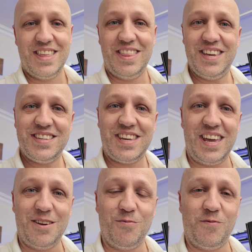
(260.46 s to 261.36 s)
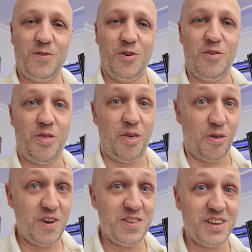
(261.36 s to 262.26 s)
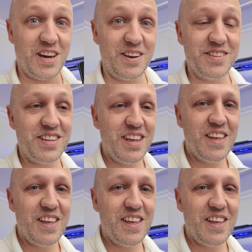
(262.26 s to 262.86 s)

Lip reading: this kit for the 3 of the colours